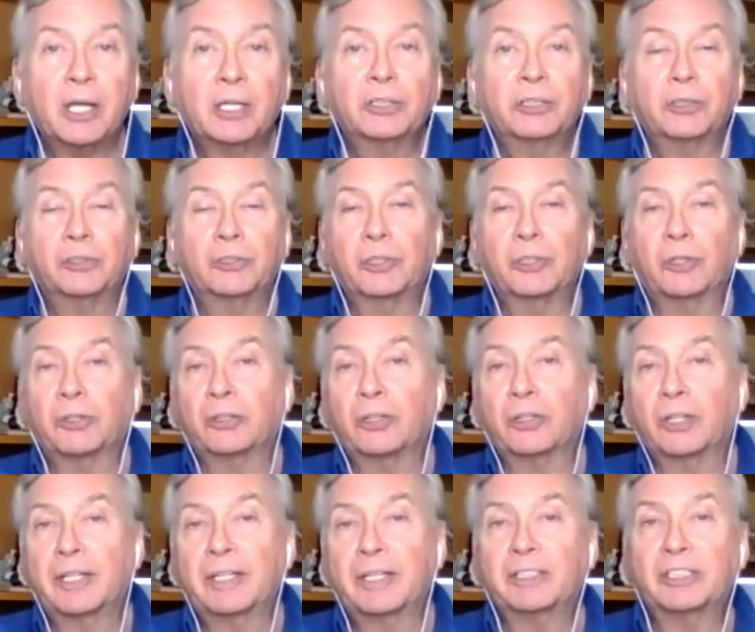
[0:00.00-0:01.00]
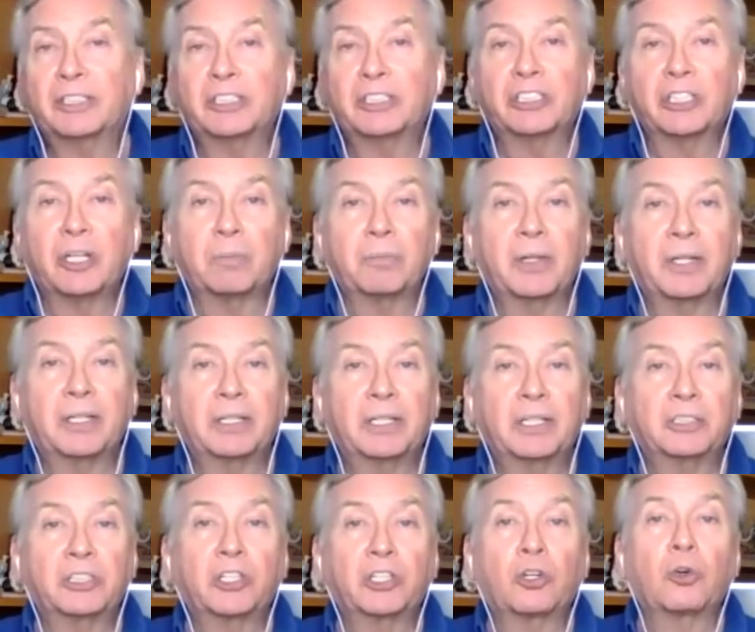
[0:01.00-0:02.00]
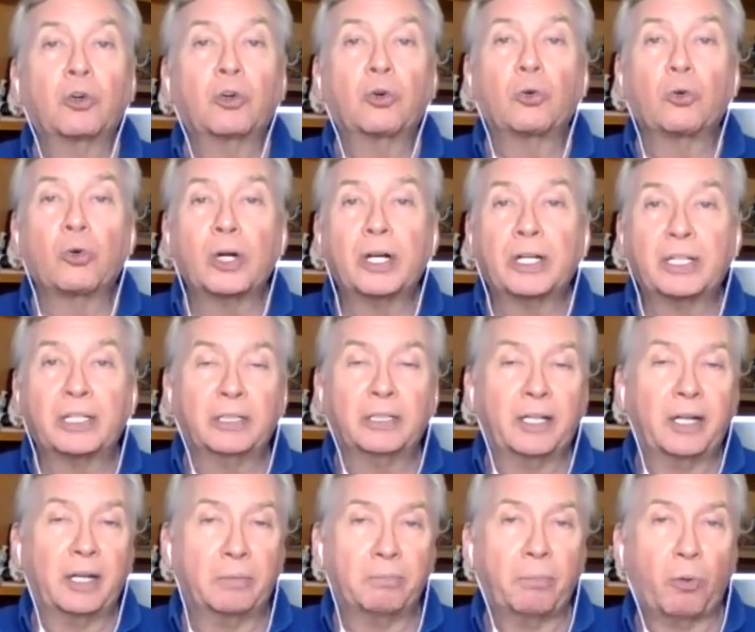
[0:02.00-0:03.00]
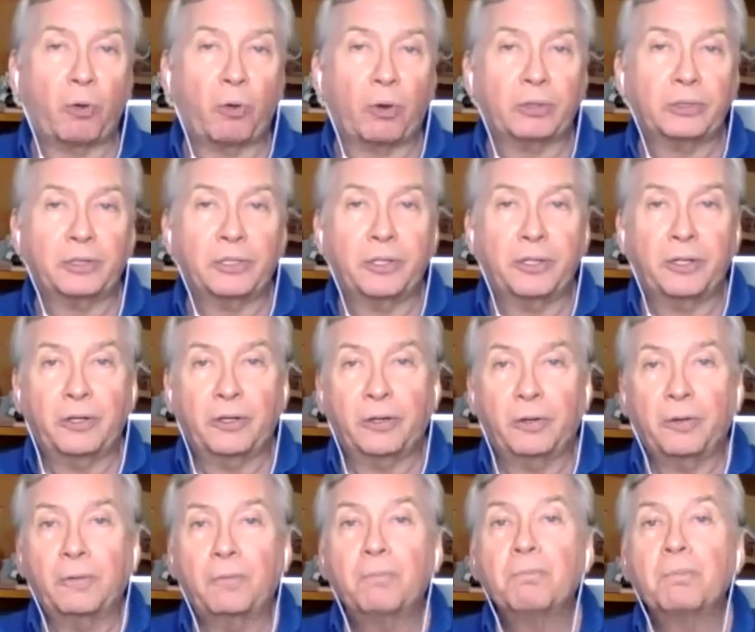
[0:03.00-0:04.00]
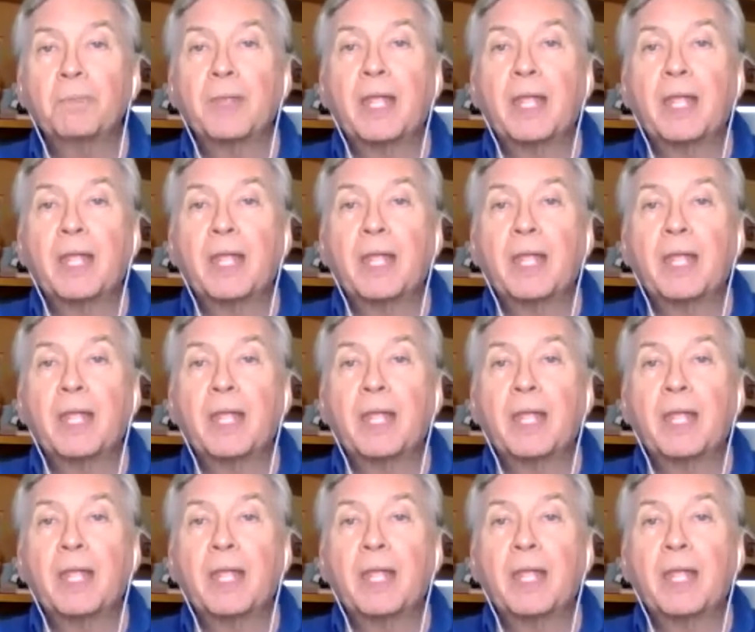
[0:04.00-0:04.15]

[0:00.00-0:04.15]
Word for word: So certainly this is something that's critically important to you.